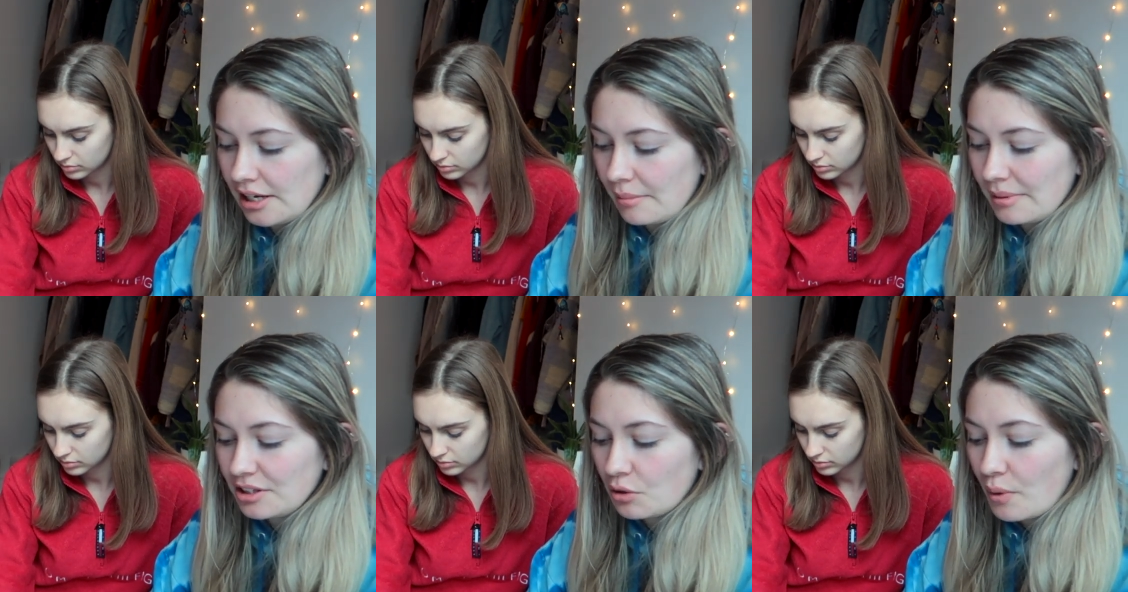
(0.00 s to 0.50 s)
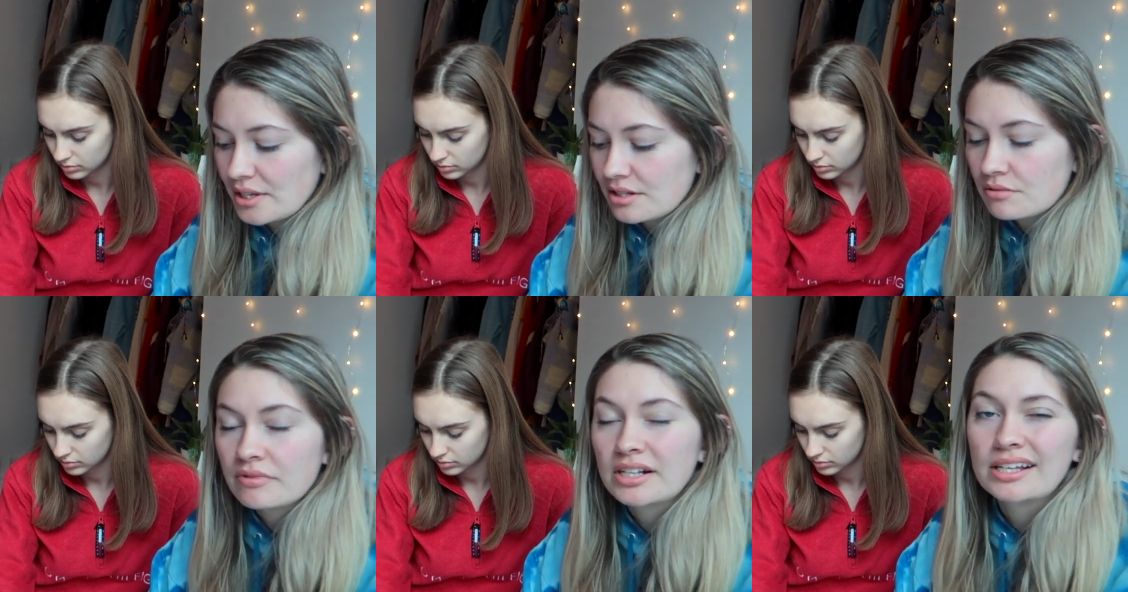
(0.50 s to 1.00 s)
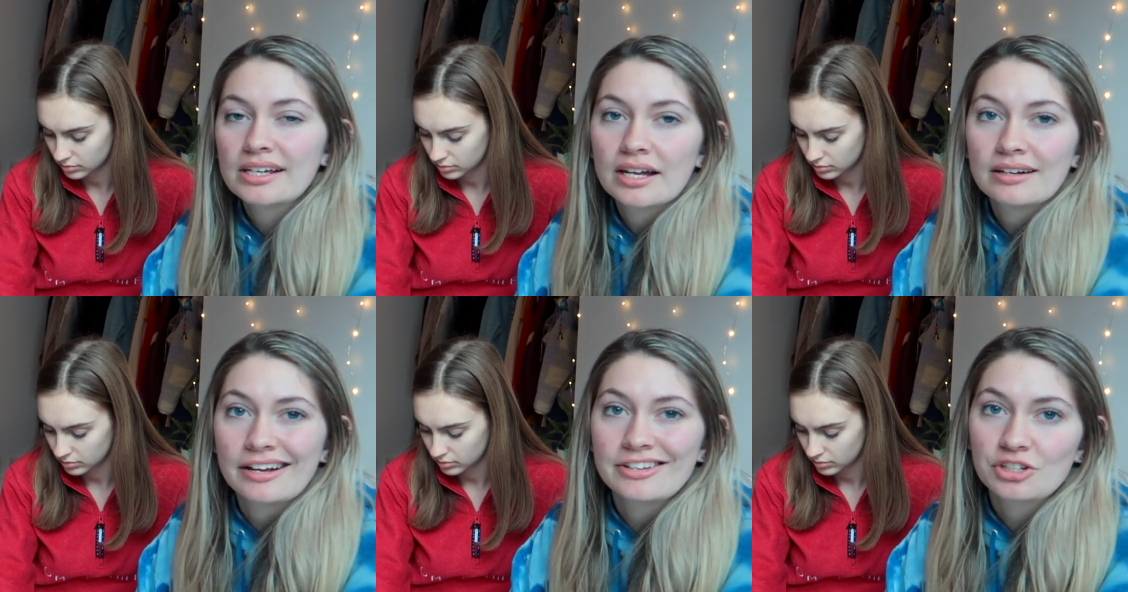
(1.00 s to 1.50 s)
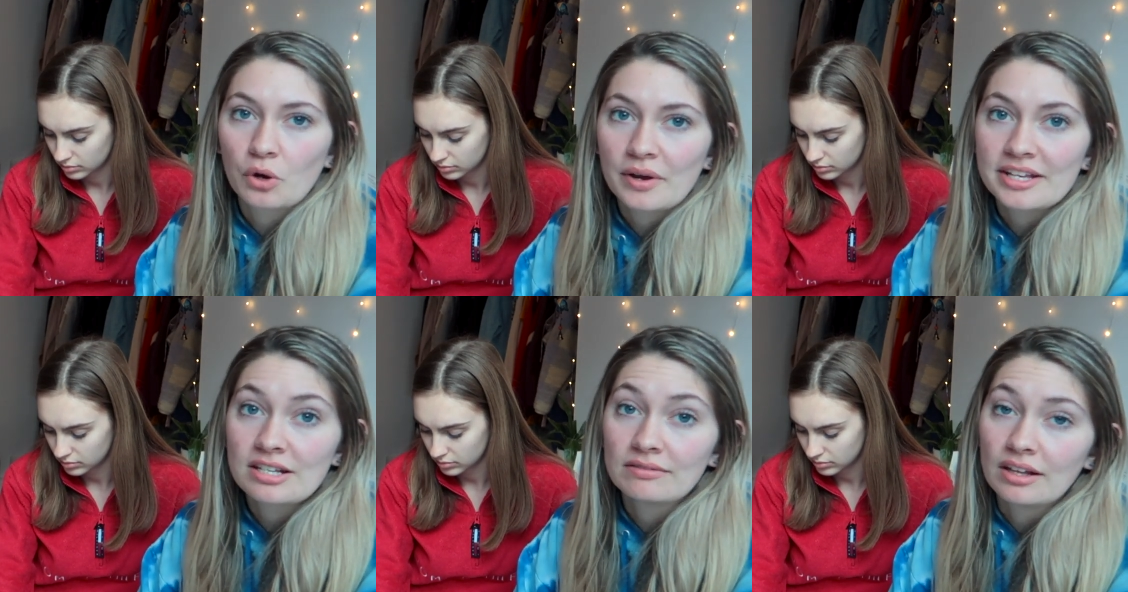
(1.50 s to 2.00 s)
Speaker 1: um, and there wasn't really a nice
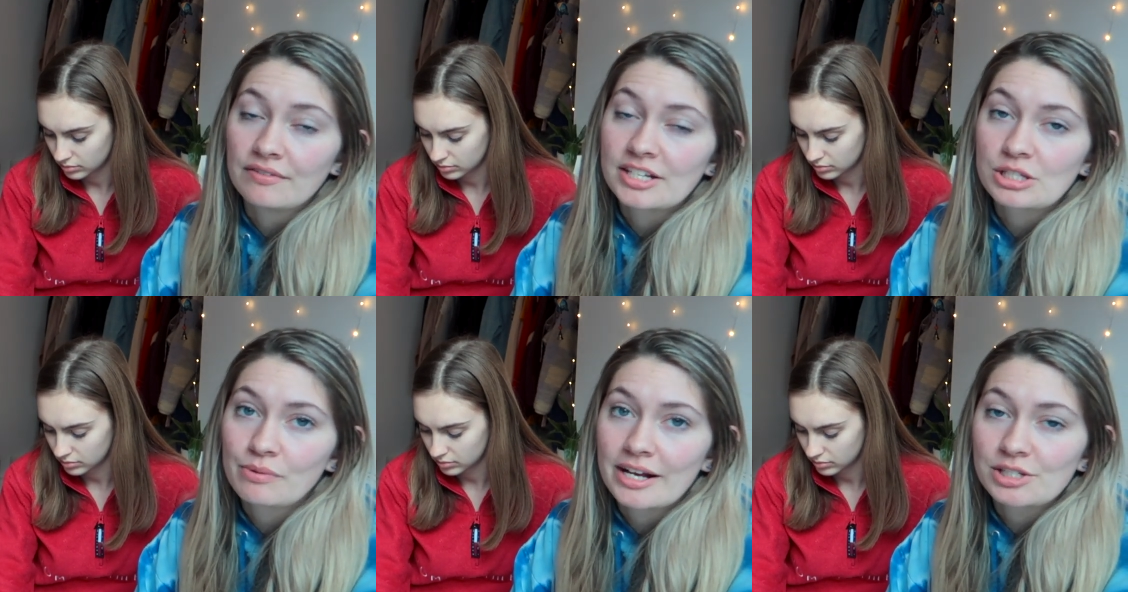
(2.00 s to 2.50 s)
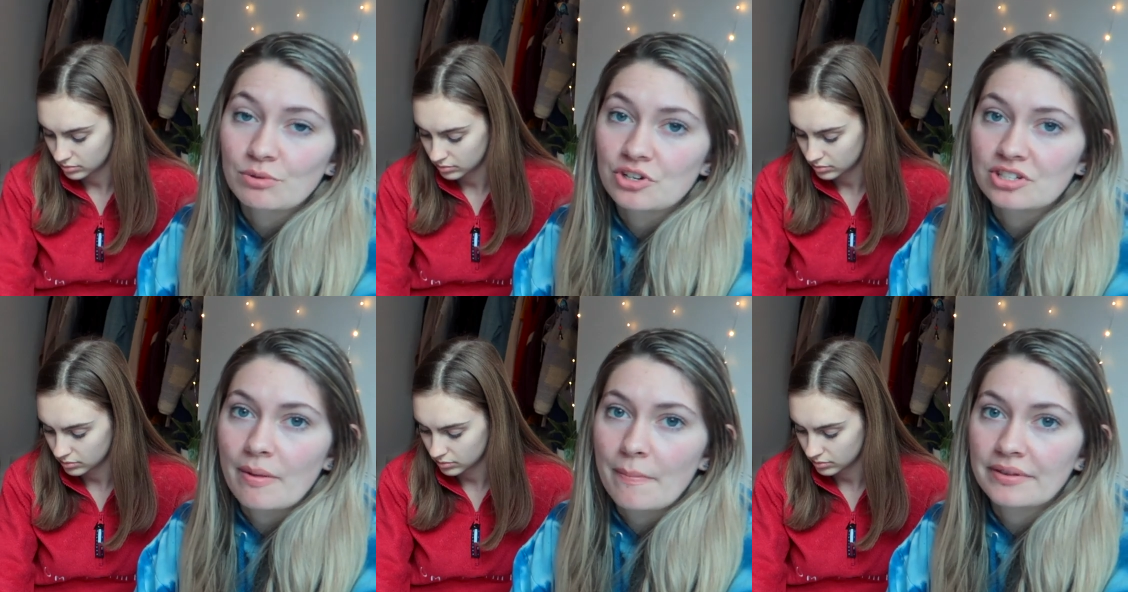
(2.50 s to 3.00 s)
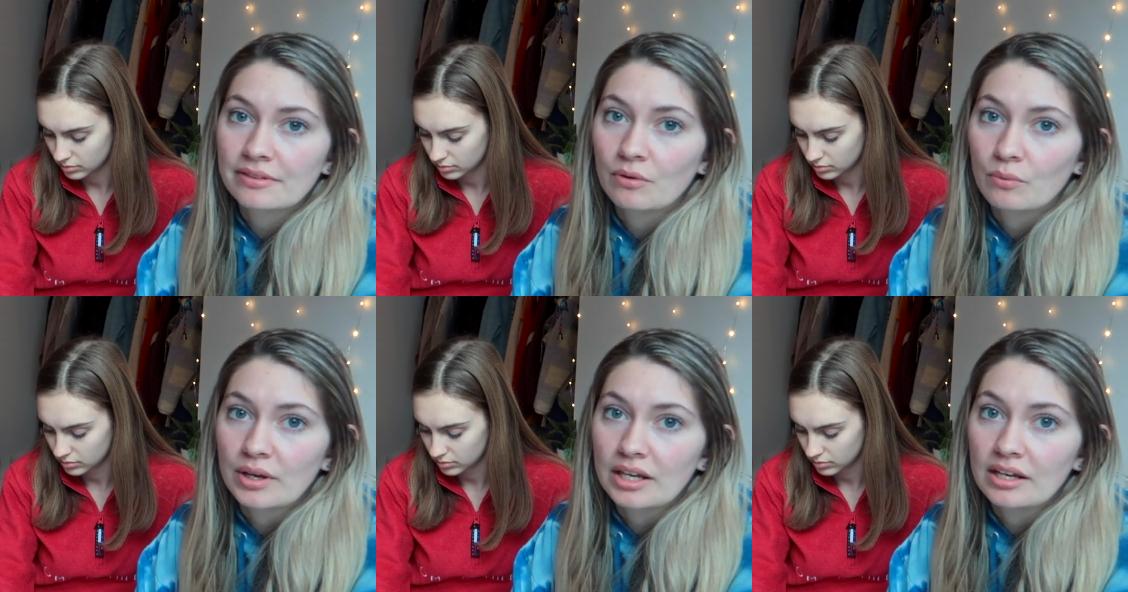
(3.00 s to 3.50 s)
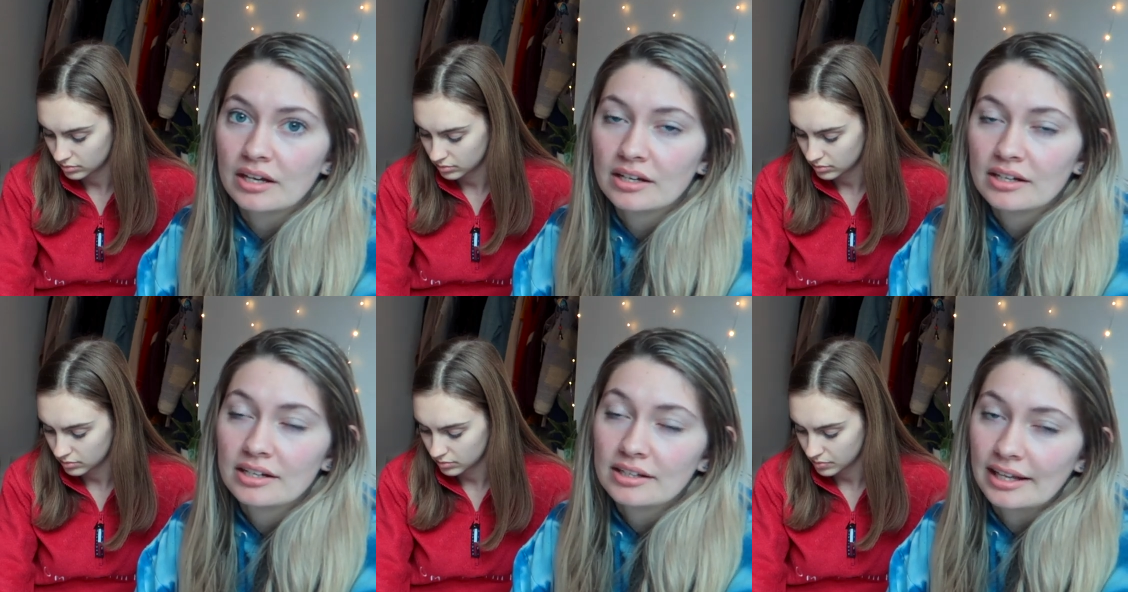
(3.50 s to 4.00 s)
cohesive living space which is something that we
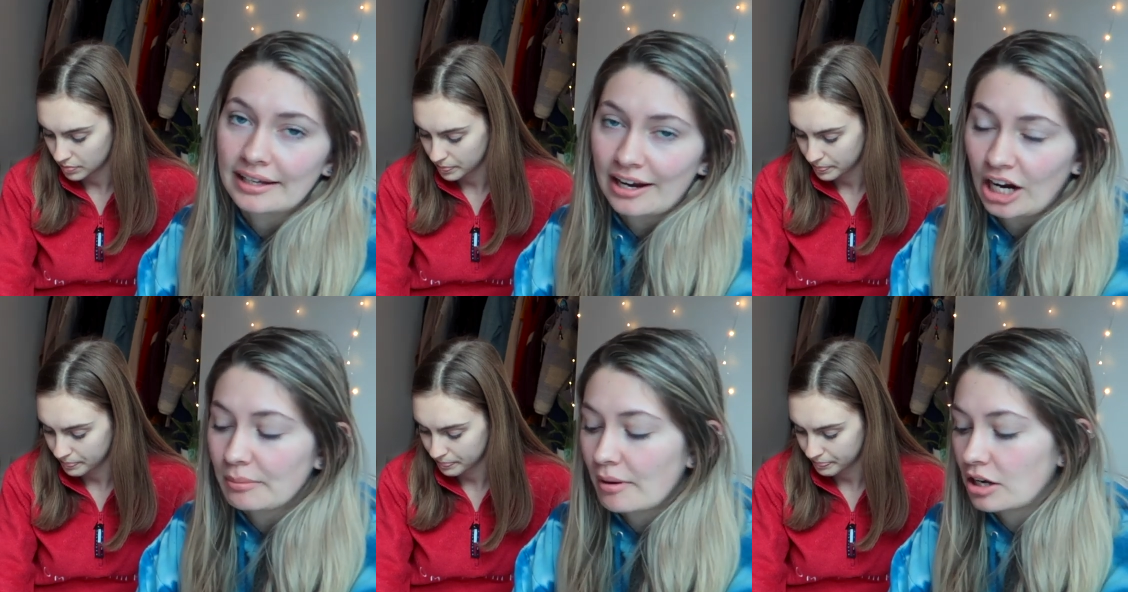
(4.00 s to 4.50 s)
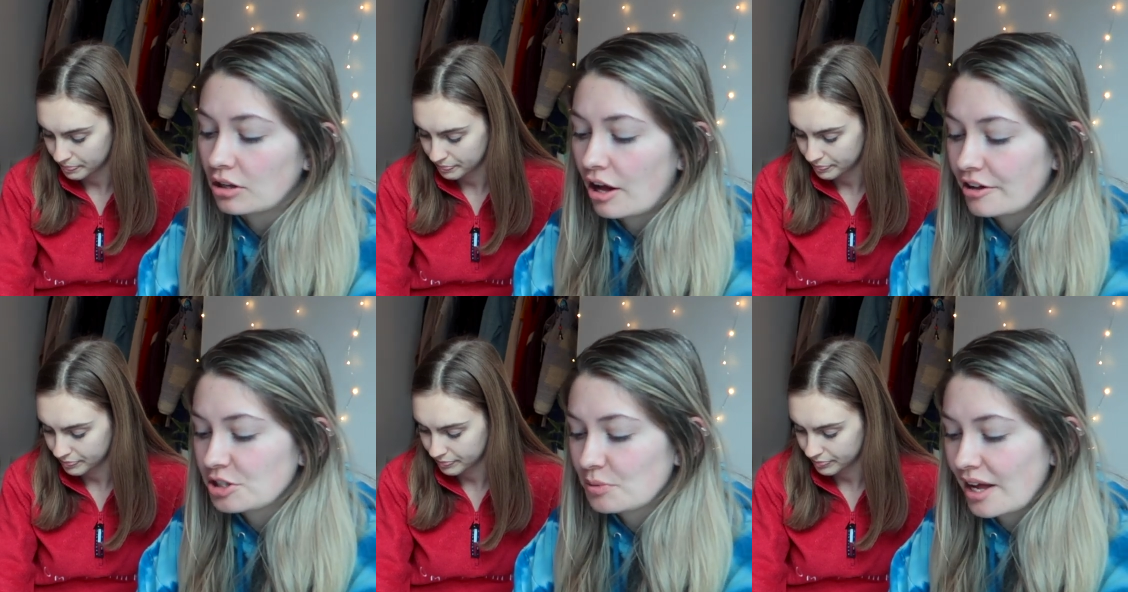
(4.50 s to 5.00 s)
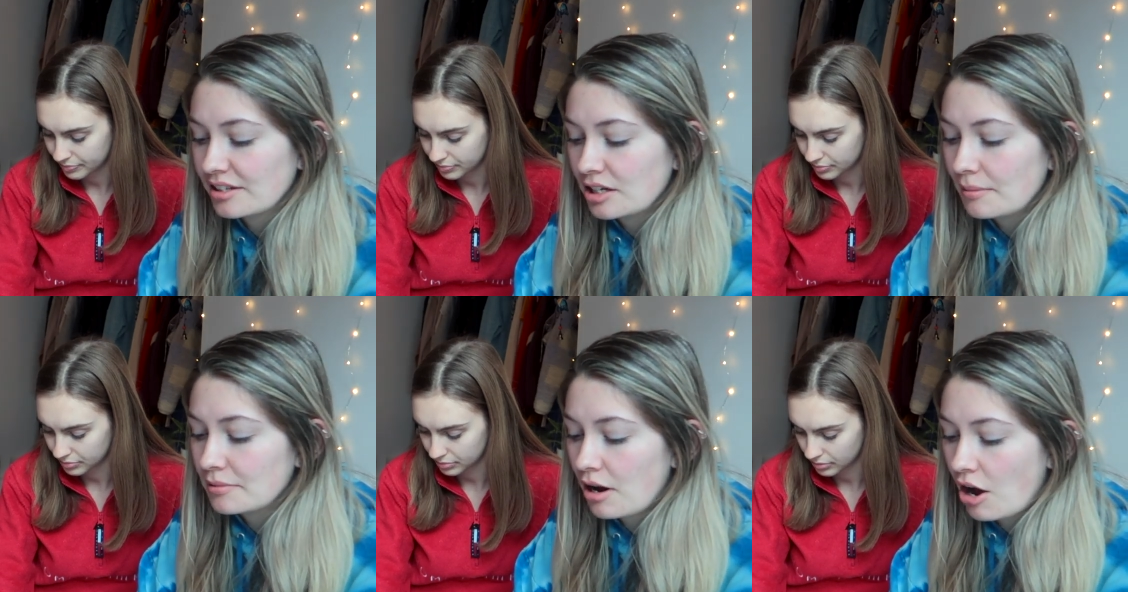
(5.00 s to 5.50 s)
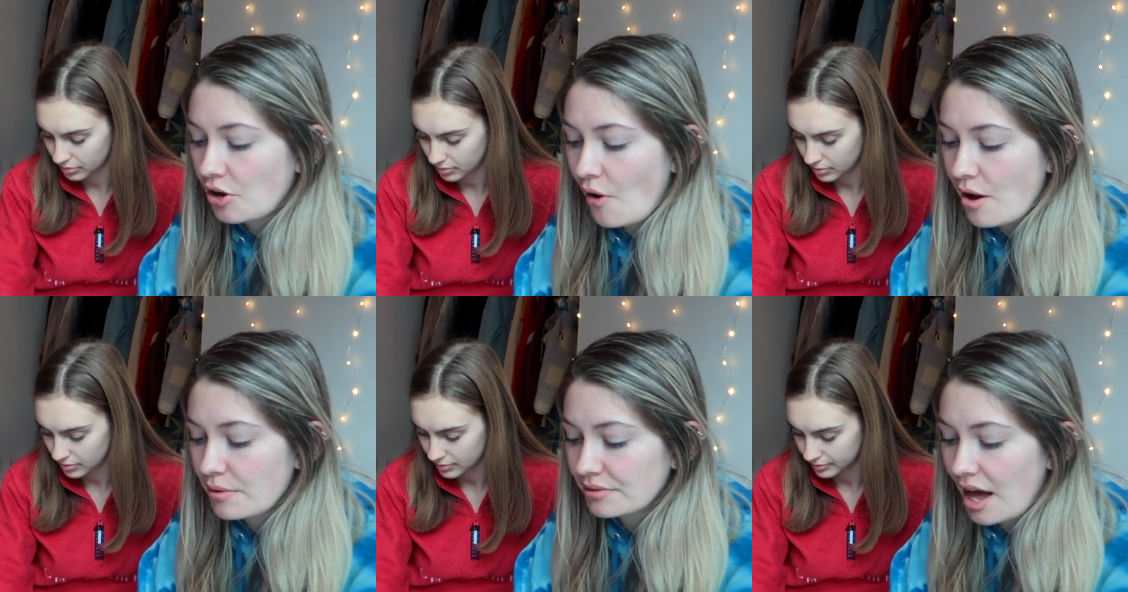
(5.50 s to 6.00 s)
like care about a lot. So we ended up not
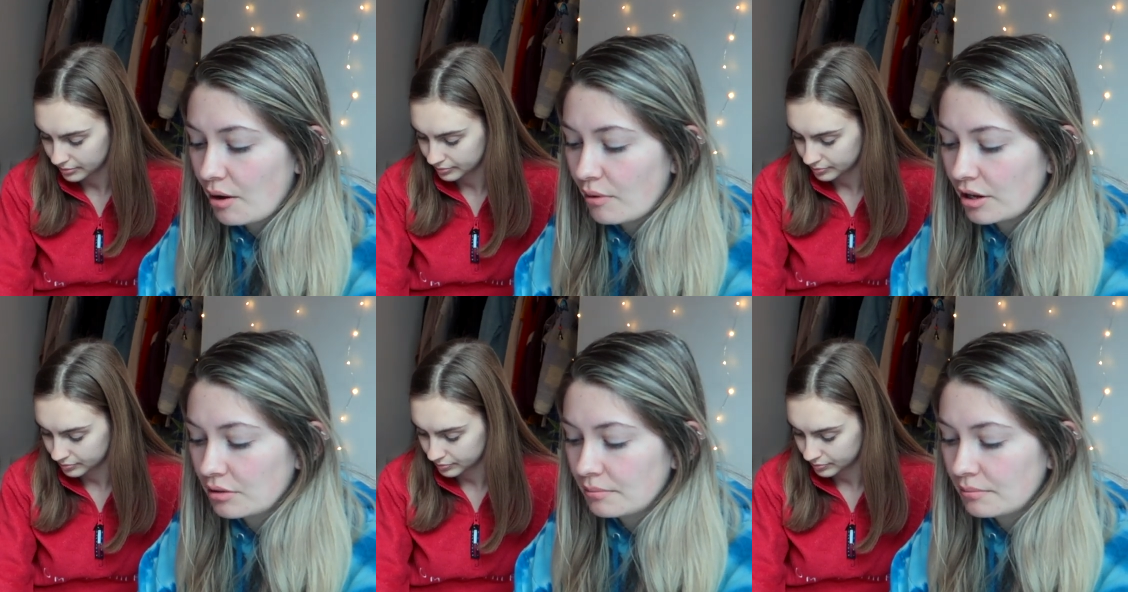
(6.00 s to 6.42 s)
going with that one.